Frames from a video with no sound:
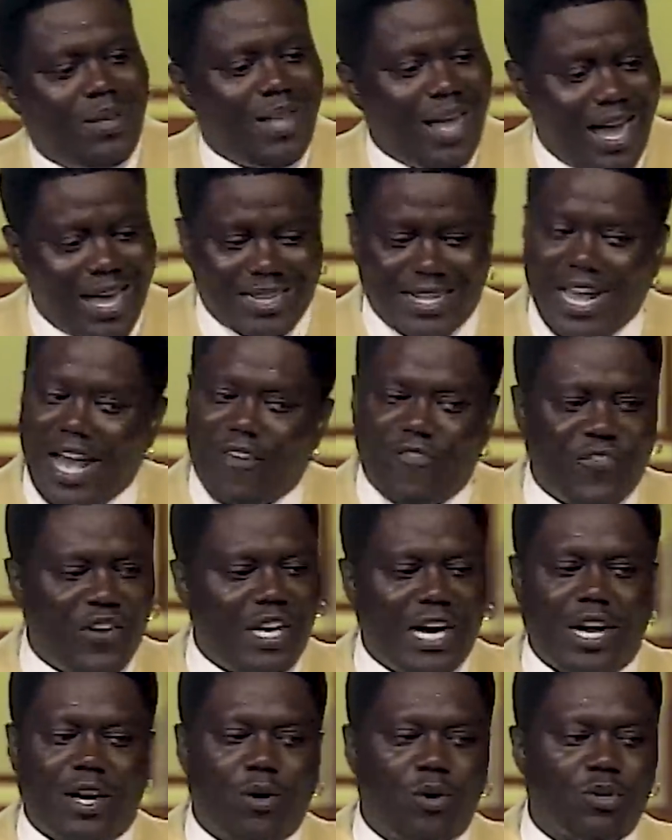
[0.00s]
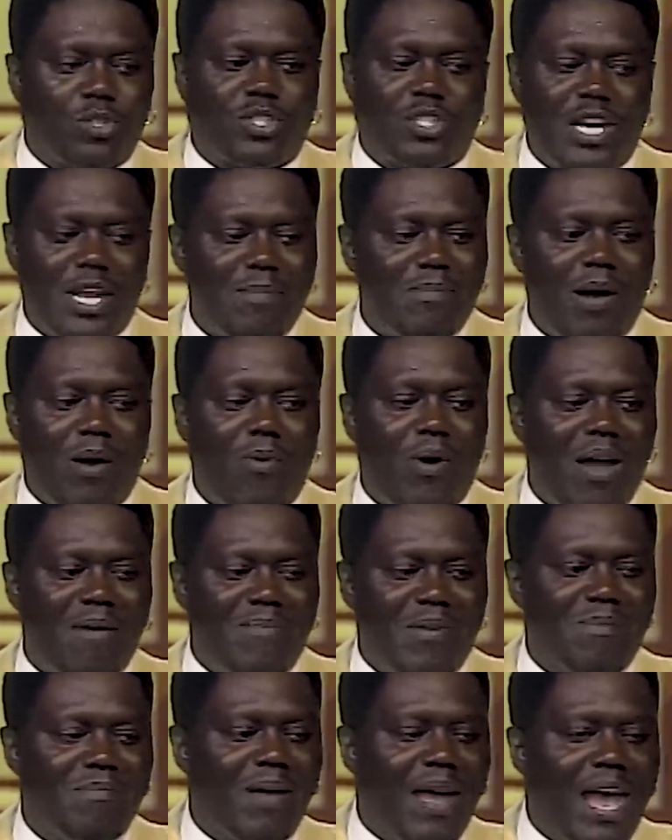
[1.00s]
I go to sleep, my wife
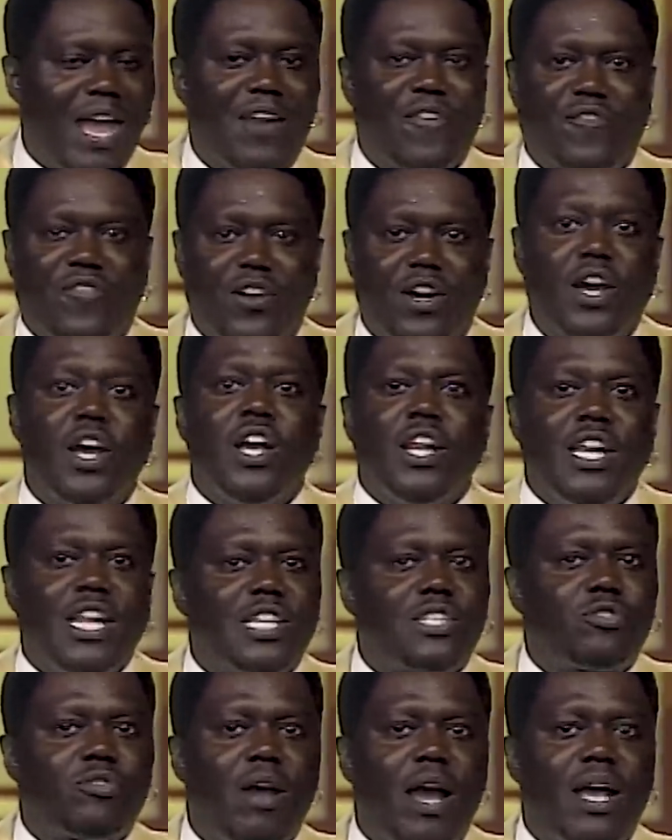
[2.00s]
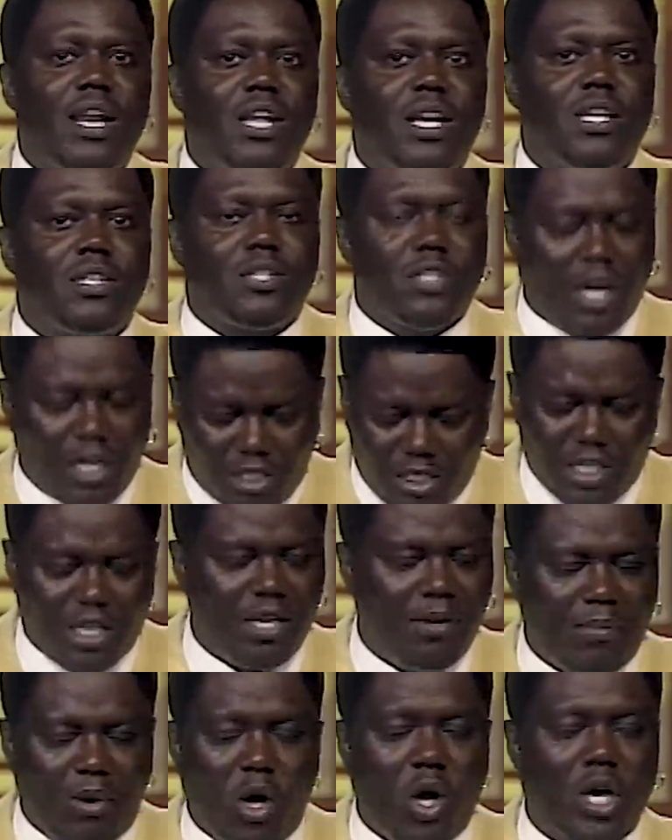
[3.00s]
be mad as fuck. Let's try this. I said, in
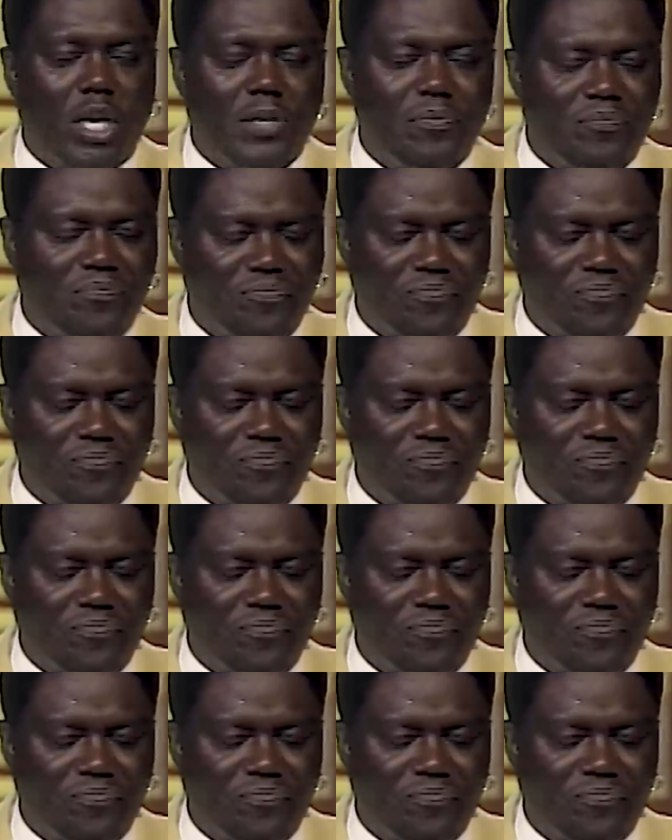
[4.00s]
the morning.